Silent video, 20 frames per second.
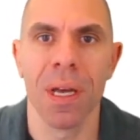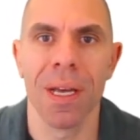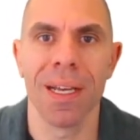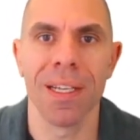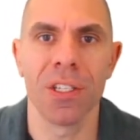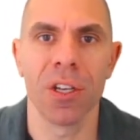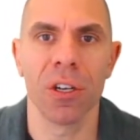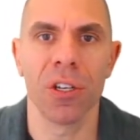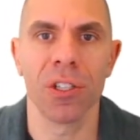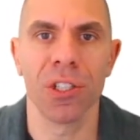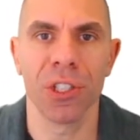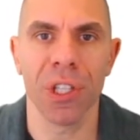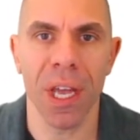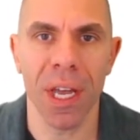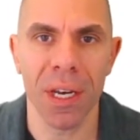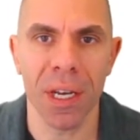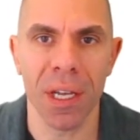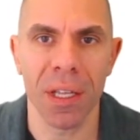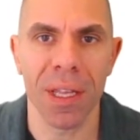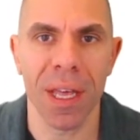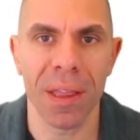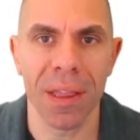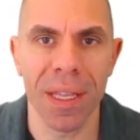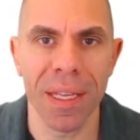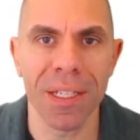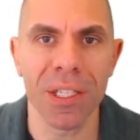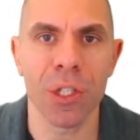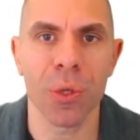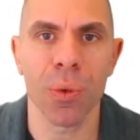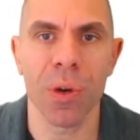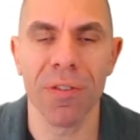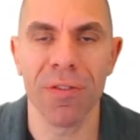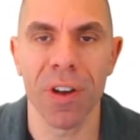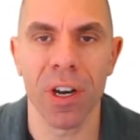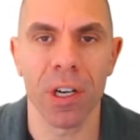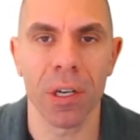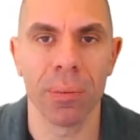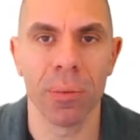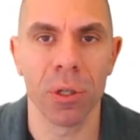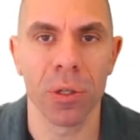is understanding that these three
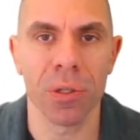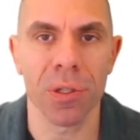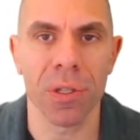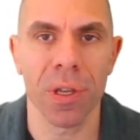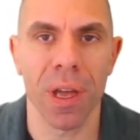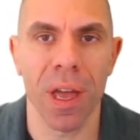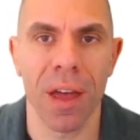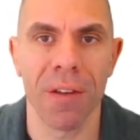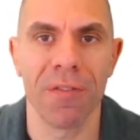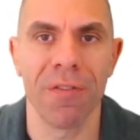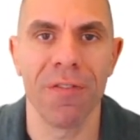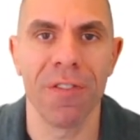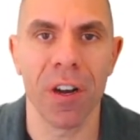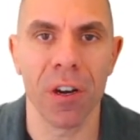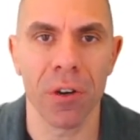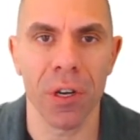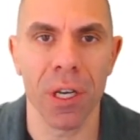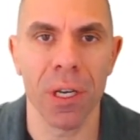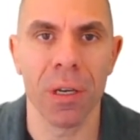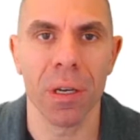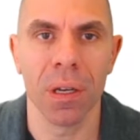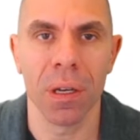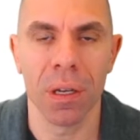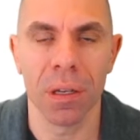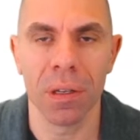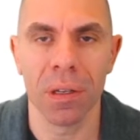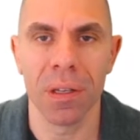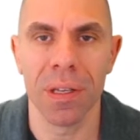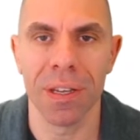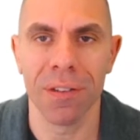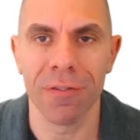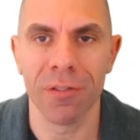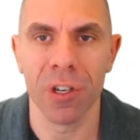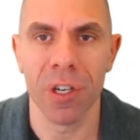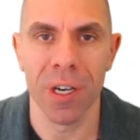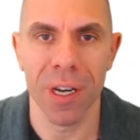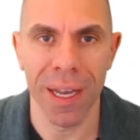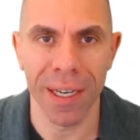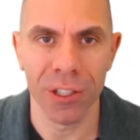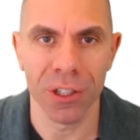variables have very
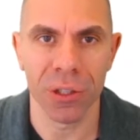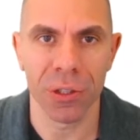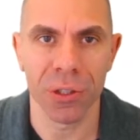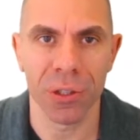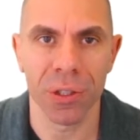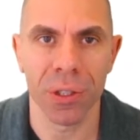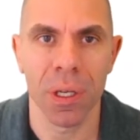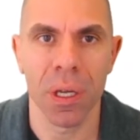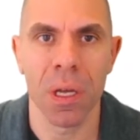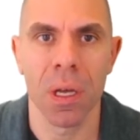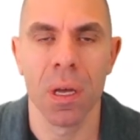different natures.